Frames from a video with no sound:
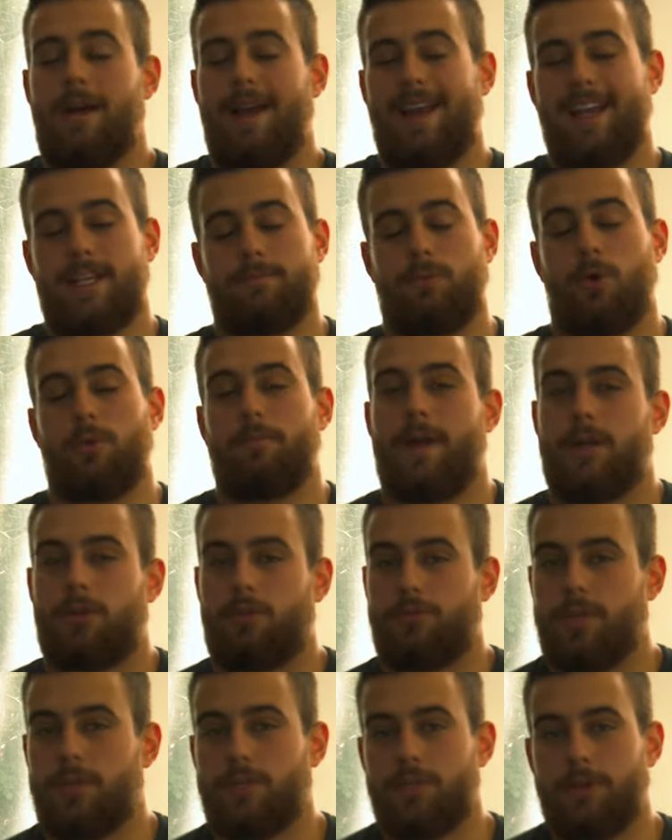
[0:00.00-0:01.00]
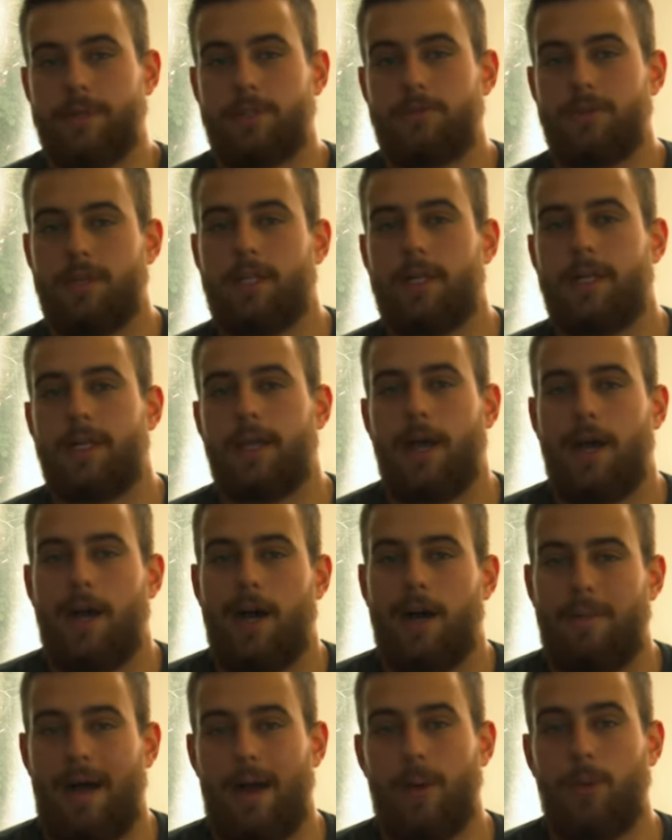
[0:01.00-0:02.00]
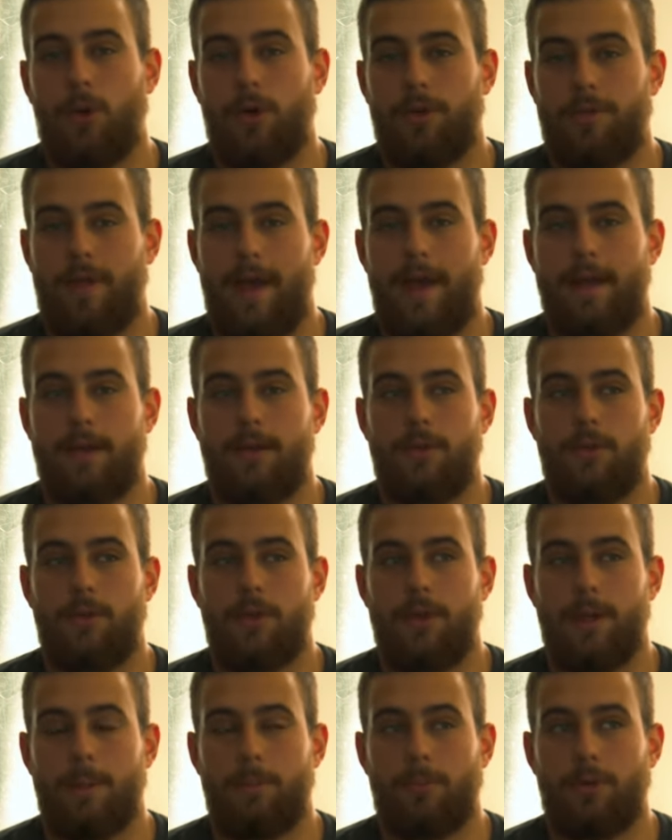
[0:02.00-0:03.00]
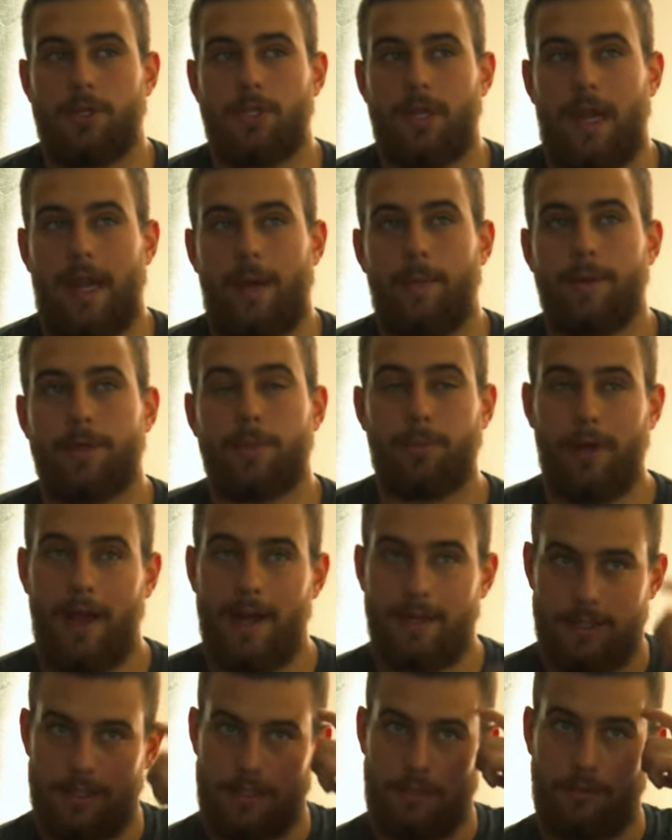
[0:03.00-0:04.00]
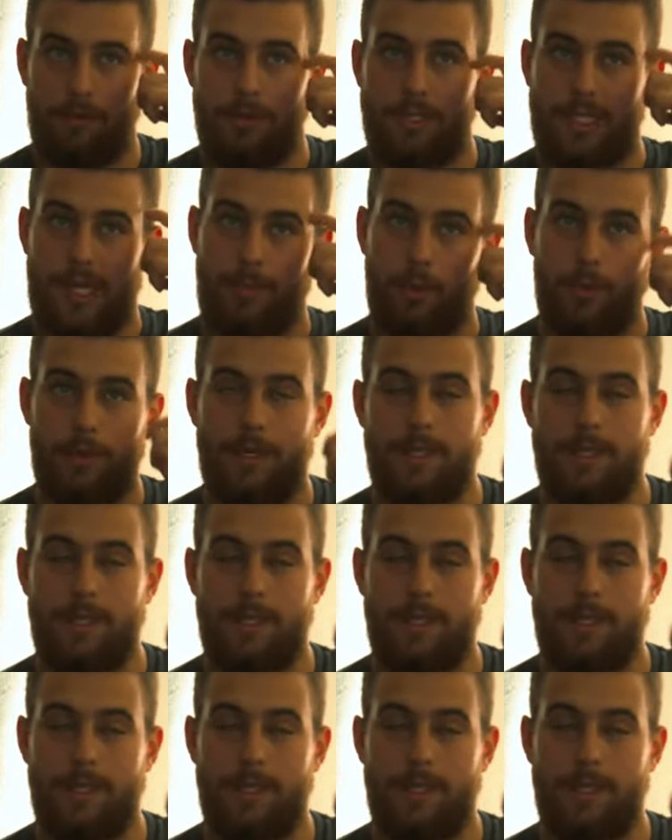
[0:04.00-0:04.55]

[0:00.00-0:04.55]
I guess more mental reassurance, really. Um, I wore that. So I went to practice the first couple